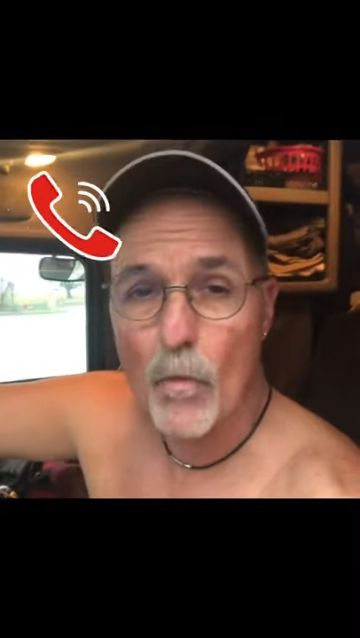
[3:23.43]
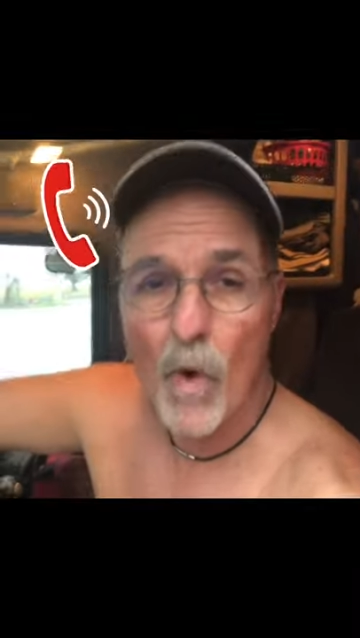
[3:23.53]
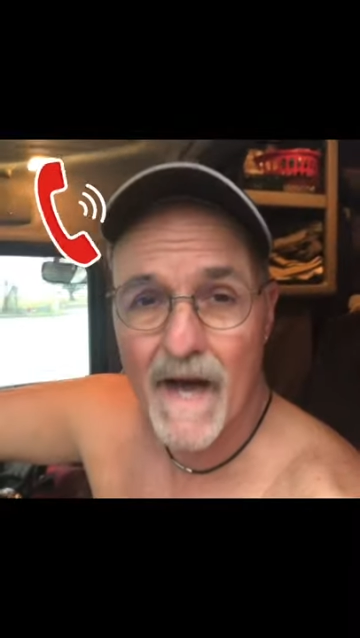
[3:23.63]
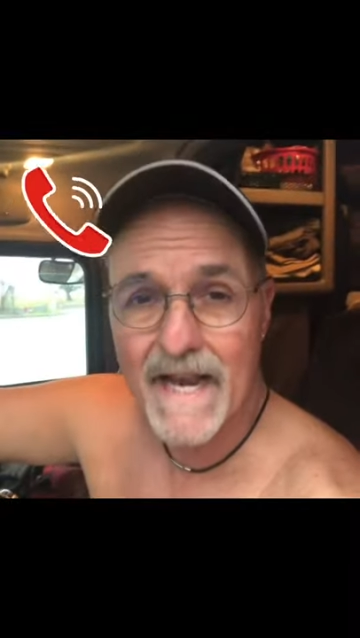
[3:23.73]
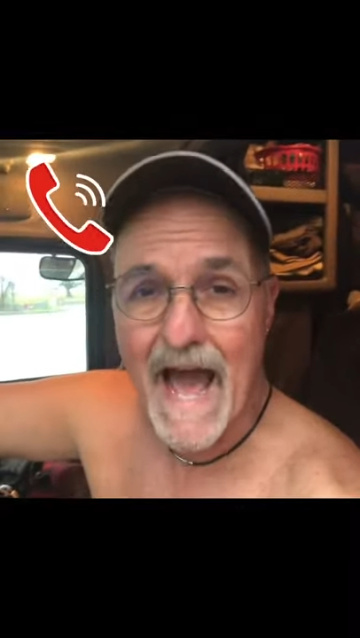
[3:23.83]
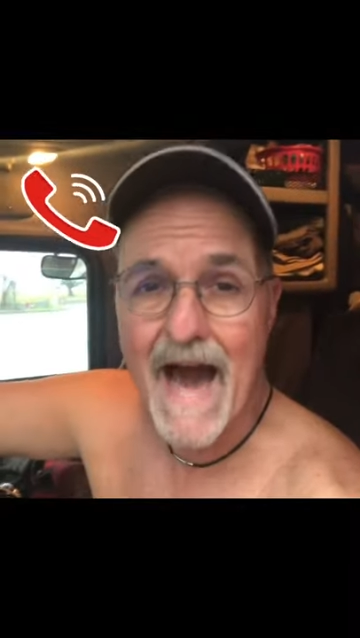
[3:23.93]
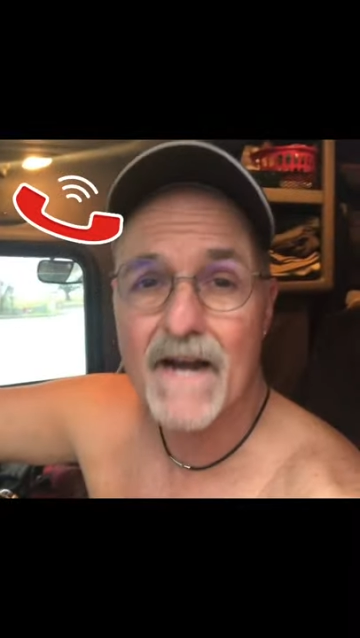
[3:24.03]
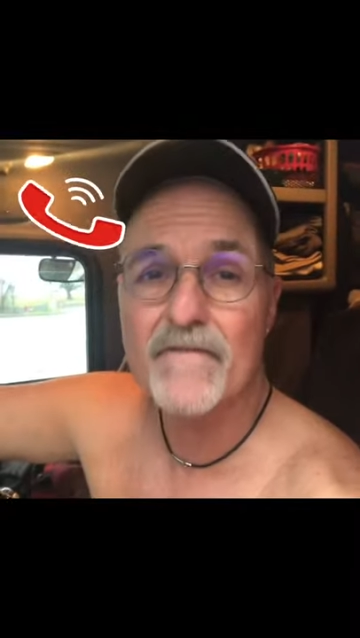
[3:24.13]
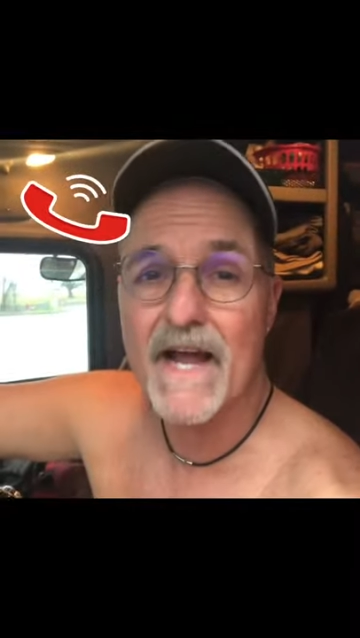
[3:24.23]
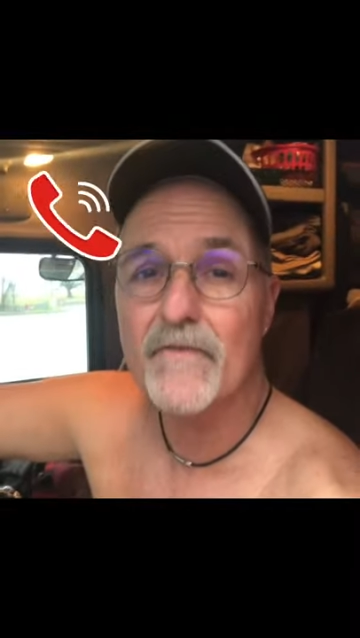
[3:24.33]
one out
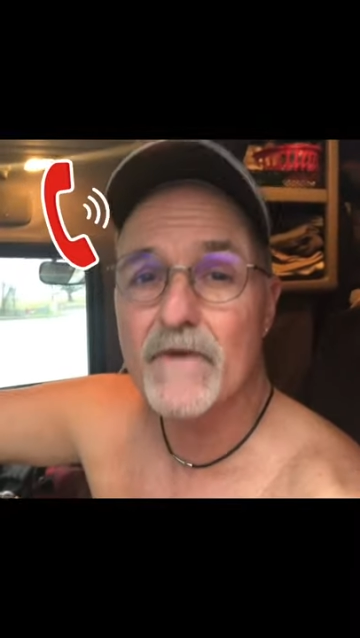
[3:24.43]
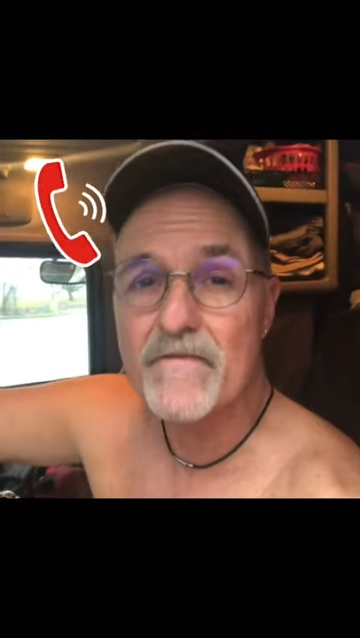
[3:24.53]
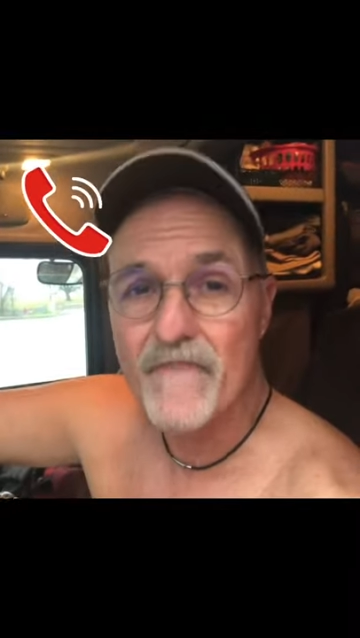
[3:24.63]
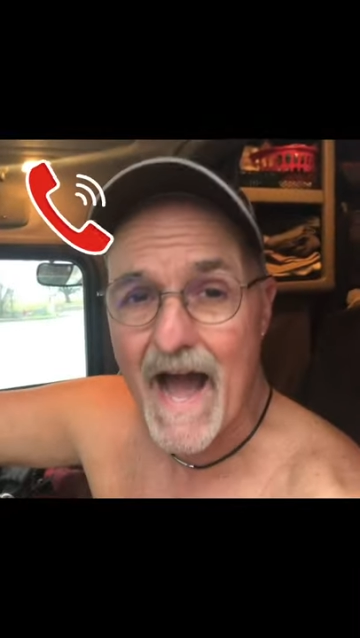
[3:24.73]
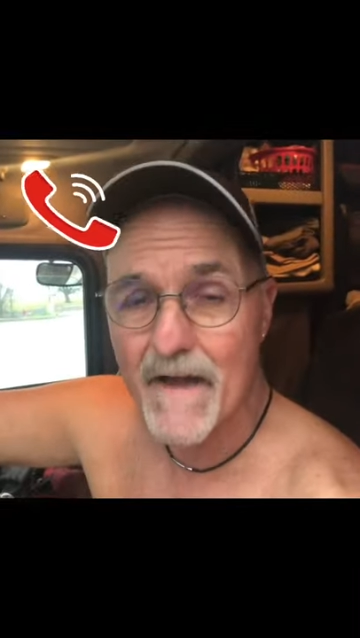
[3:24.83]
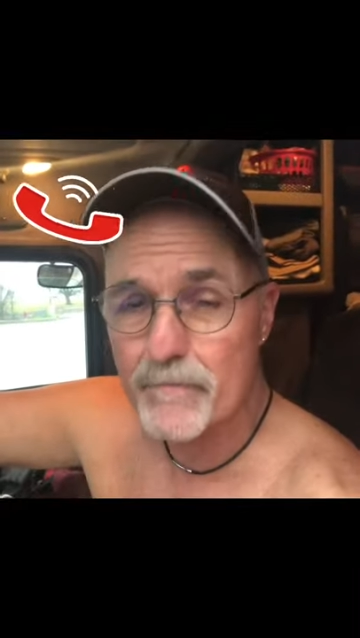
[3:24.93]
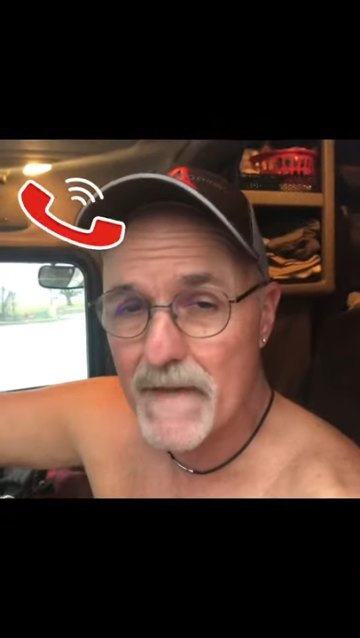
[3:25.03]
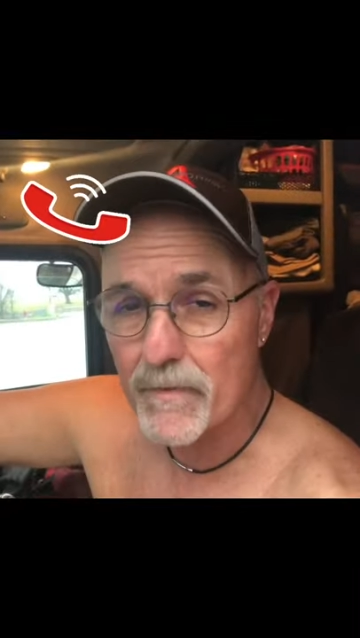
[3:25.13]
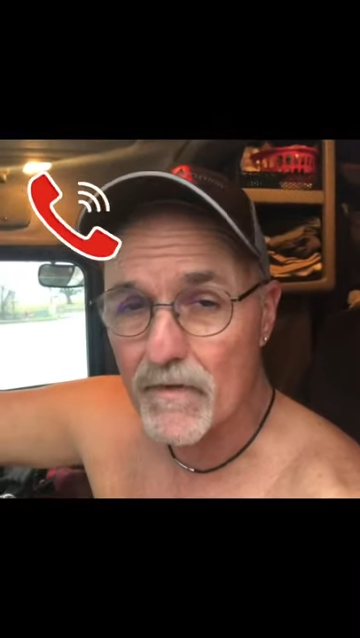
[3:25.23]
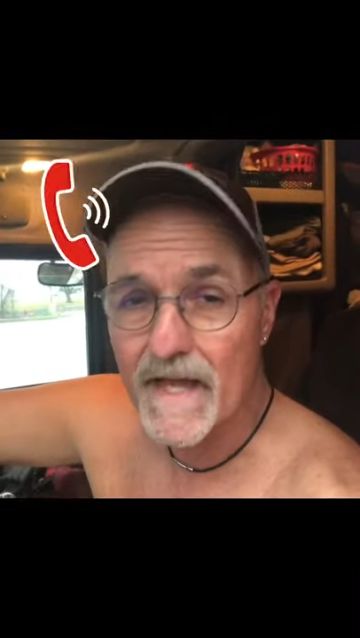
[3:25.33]
of every five
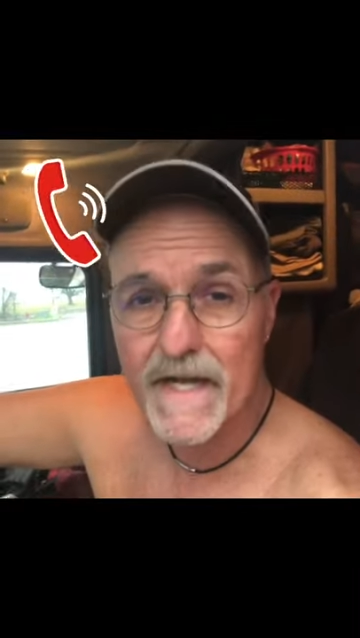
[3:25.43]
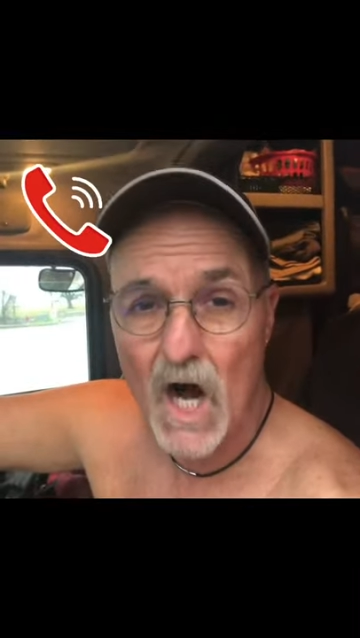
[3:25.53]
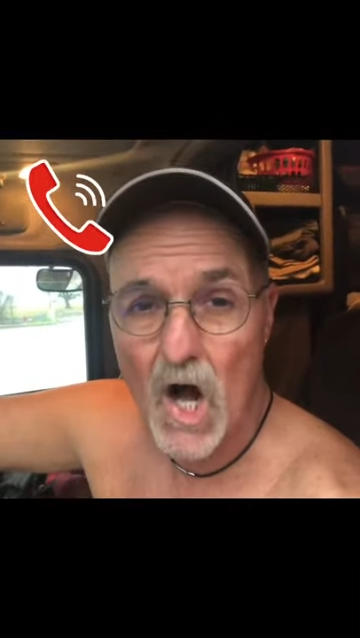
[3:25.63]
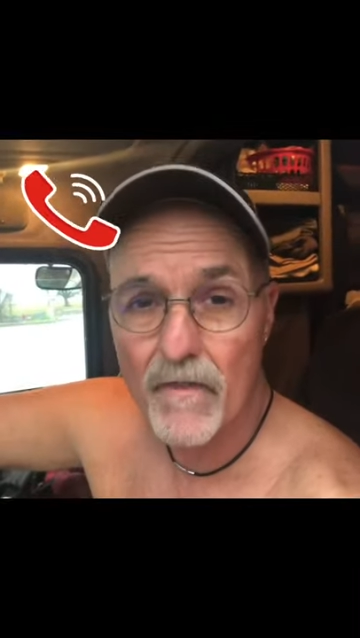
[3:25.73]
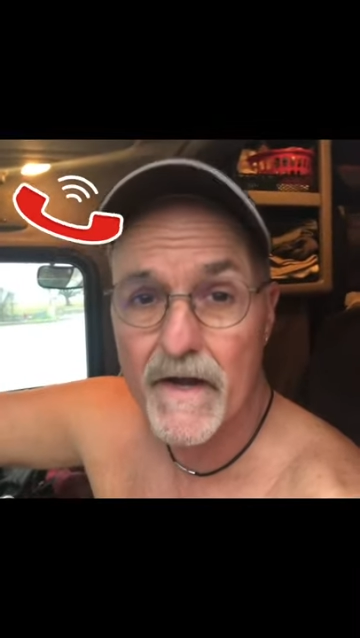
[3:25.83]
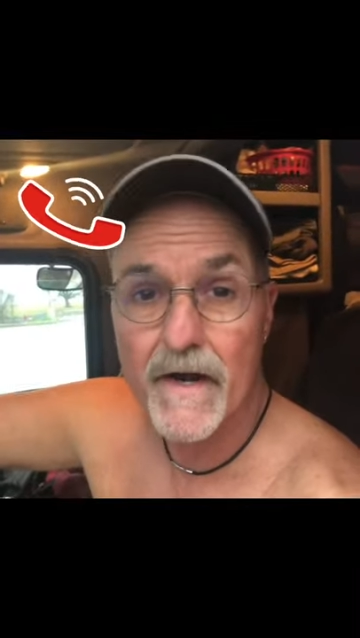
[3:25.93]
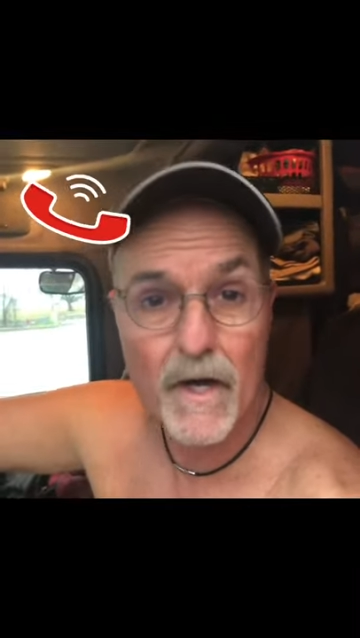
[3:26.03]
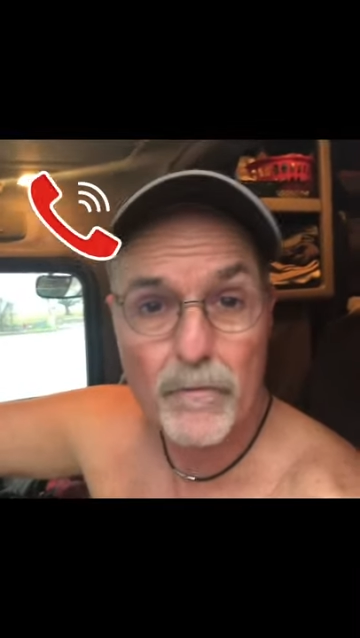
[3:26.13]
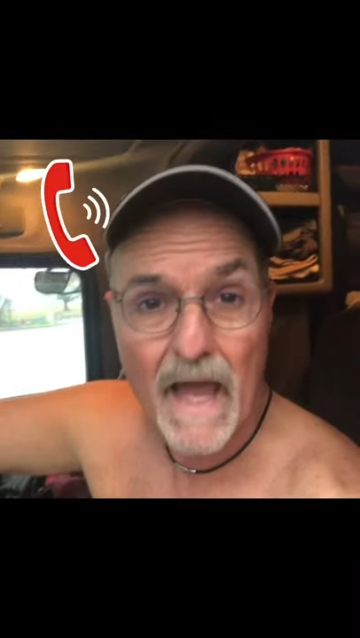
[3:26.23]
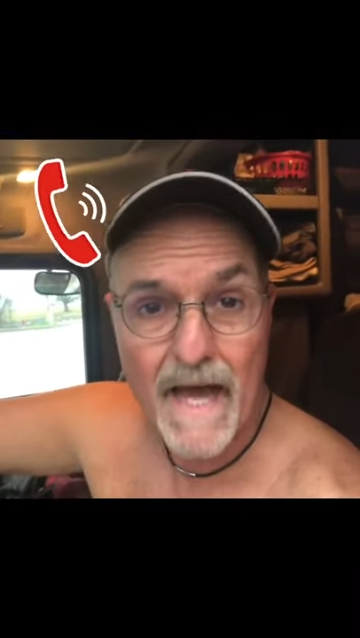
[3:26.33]
people that call their
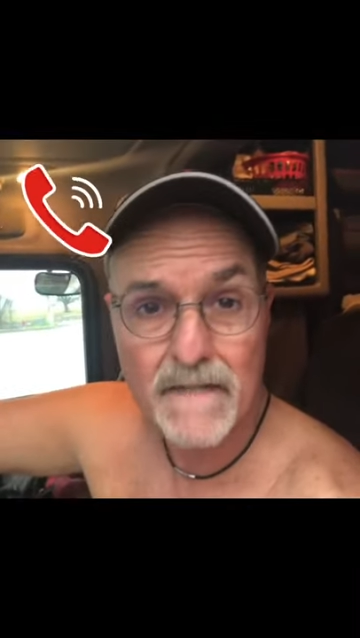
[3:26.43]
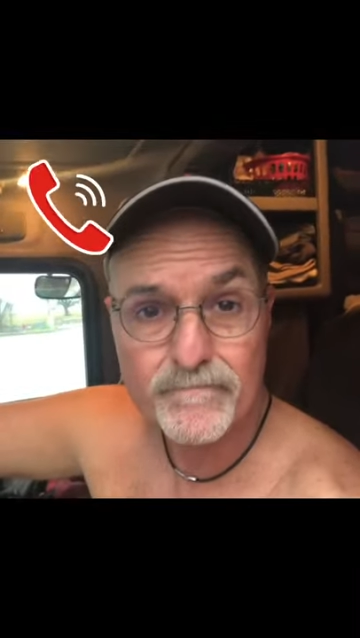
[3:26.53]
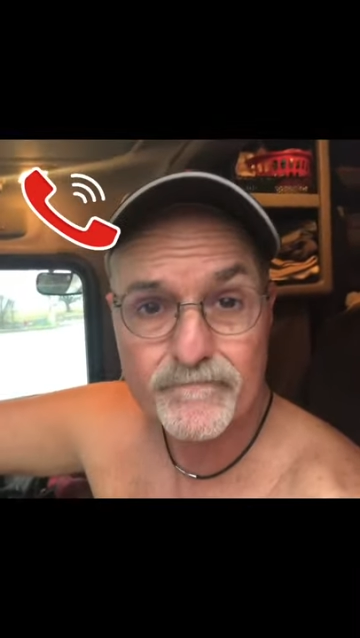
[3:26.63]
helpline